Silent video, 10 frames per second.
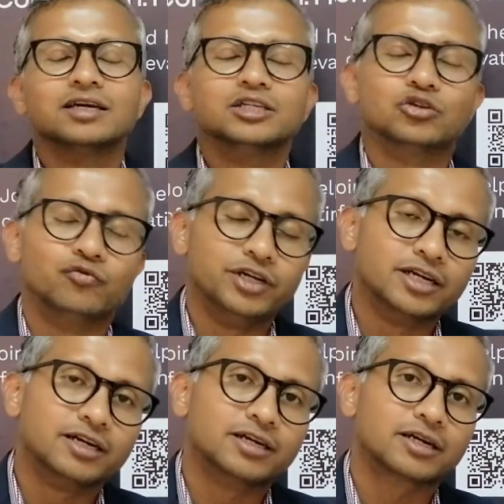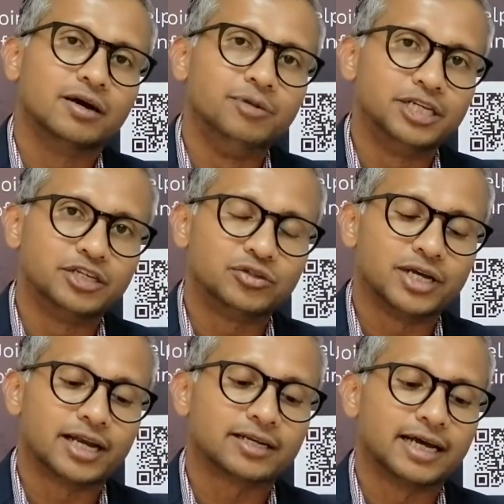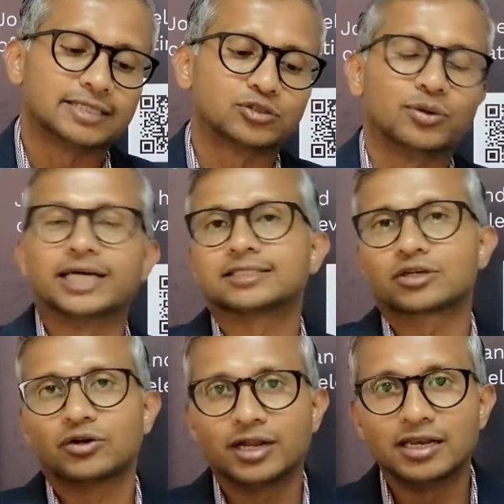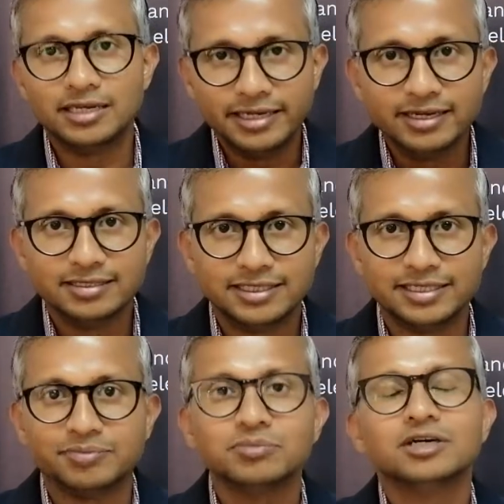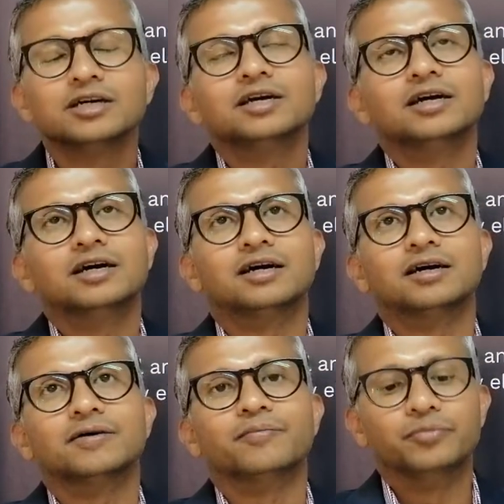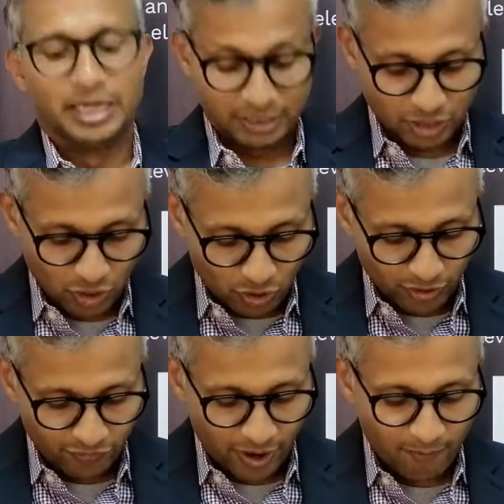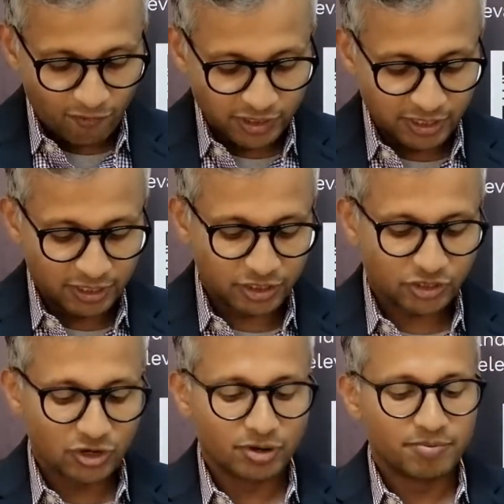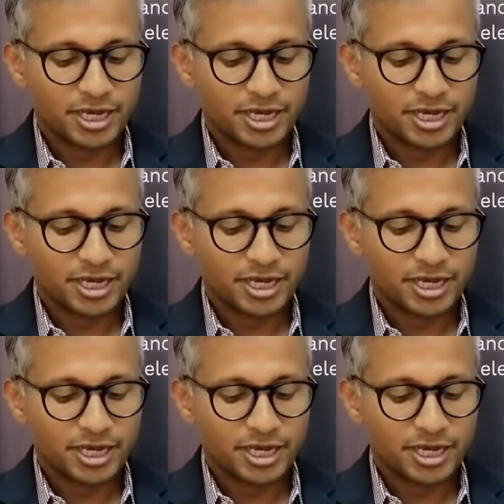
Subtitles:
So we are committed to that. As Corel legal team, there is a lot of emphasis on